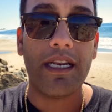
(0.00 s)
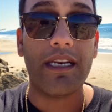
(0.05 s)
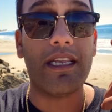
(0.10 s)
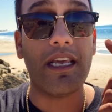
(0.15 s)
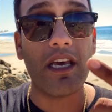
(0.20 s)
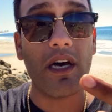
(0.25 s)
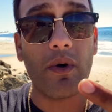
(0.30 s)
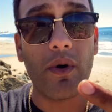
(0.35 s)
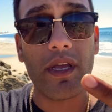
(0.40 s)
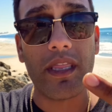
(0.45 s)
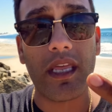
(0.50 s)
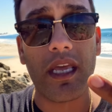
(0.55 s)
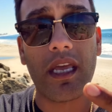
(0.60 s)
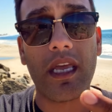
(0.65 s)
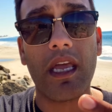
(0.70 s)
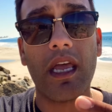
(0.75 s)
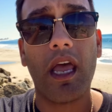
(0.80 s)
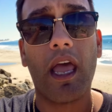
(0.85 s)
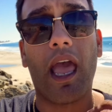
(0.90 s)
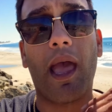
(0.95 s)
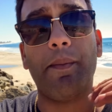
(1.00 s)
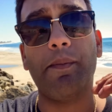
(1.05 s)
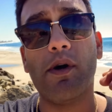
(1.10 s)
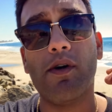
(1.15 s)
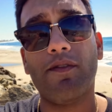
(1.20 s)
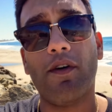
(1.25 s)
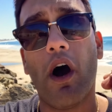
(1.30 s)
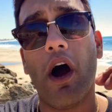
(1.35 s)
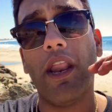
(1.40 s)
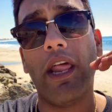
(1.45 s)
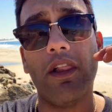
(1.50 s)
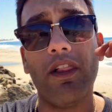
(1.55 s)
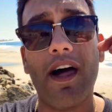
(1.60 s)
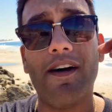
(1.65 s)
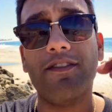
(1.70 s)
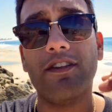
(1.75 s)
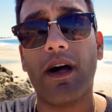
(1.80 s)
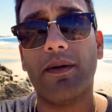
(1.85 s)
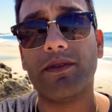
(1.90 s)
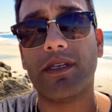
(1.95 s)
deal with it, and move on and
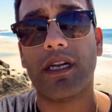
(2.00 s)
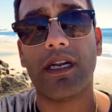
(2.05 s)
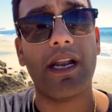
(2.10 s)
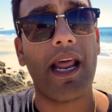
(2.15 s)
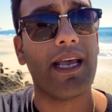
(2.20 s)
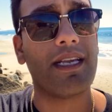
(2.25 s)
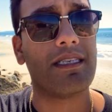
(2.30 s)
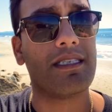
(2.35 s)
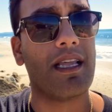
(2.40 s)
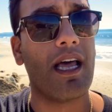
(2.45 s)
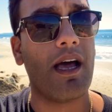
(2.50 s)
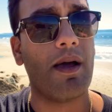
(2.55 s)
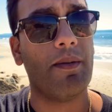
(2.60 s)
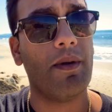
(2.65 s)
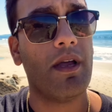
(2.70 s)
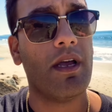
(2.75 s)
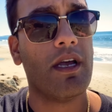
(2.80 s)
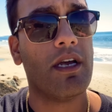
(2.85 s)
level up to the next step.